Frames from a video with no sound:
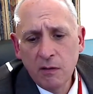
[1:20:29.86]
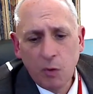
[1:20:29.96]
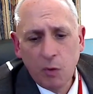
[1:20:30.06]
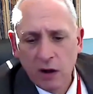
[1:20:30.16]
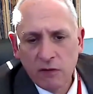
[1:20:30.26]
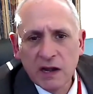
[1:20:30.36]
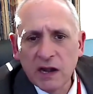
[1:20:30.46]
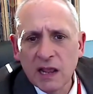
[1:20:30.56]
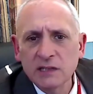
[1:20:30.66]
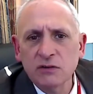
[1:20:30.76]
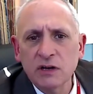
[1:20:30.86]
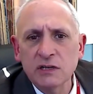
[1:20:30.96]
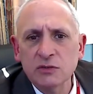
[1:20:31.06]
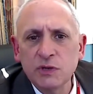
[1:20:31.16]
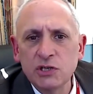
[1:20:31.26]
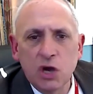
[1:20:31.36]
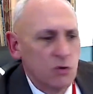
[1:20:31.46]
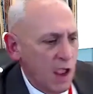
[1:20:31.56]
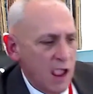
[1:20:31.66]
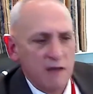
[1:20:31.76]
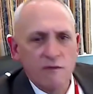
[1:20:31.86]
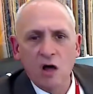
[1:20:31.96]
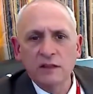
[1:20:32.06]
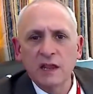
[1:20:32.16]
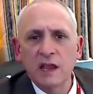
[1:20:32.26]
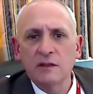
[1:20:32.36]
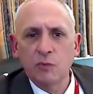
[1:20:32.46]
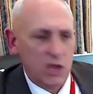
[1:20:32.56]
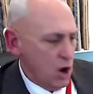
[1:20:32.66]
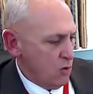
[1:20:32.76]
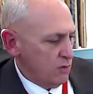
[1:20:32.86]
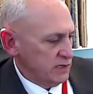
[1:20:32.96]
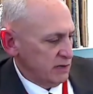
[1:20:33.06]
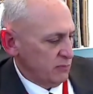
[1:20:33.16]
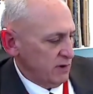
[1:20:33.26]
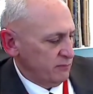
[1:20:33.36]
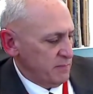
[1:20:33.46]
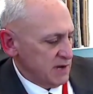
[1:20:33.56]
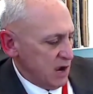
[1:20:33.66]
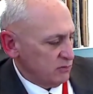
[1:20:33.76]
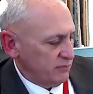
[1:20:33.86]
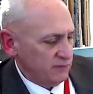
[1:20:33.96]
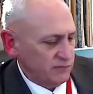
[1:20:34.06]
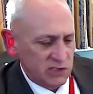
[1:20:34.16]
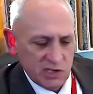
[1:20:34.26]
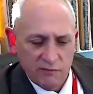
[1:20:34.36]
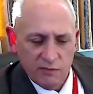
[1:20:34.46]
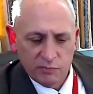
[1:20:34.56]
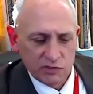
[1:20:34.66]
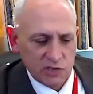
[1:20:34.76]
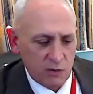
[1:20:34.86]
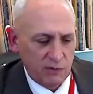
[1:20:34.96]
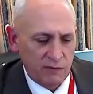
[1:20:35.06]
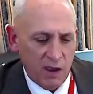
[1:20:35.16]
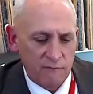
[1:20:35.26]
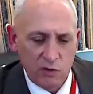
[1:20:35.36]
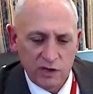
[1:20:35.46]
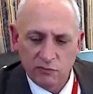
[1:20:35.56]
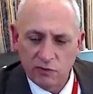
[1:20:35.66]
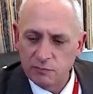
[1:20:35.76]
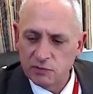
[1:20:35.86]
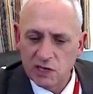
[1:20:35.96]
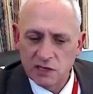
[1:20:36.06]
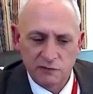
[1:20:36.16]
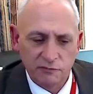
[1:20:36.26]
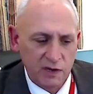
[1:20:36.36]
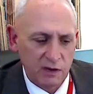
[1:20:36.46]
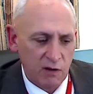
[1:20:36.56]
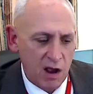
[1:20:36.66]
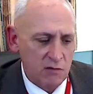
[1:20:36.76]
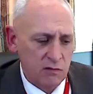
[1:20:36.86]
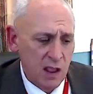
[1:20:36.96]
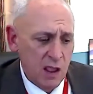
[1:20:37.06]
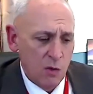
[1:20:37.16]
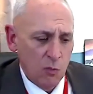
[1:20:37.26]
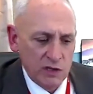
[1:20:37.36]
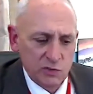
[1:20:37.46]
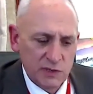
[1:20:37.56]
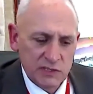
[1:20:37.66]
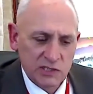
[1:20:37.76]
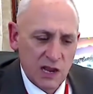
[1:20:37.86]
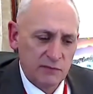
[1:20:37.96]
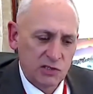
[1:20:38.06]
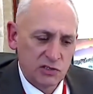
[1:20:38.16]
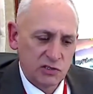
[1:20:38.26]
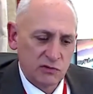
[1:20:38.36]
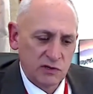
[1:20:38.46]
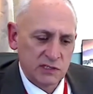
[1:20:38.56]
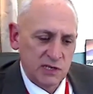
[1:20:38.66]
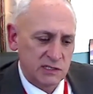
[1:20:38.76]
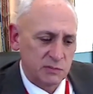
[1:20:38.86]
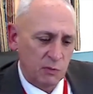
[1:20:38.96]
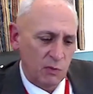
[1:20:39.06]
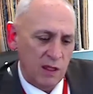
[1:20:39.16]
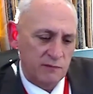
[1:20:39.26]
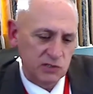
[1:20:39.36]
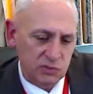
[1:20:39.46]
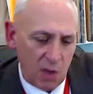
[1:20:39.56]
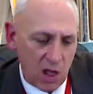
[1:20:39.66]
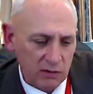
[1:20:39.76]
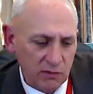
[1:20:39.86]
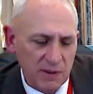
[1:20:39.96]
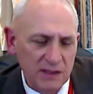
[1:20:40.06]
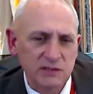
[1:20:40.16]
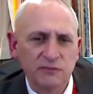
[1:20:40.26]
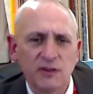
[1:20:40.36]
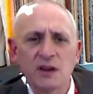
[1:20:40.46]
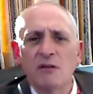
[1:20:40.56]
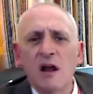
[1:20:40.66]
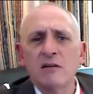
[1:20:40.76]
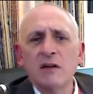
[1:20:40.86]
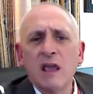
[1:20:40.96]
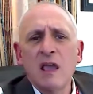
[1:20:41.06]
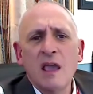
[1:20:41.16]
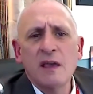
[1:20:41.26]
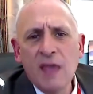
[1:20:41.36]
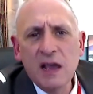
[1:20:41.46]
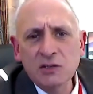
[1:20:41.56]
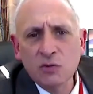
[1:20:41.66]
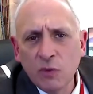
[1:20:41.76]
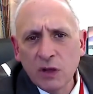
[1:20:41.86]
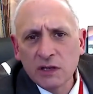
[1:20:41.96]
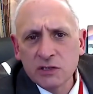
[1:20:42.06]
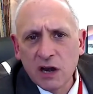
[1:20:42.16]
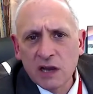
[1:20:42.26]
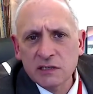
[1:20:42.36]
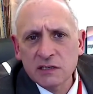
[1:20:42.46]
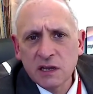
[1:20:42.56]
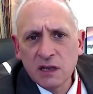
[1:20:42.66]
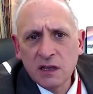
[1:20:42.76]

But we're not ready to answer it because we don't have all the other. We know we've dealt with 57%. We've got 43% to figure out. Once we establish a sewer assessment, we'll have a smaller amount to figure out. And that's when we'll address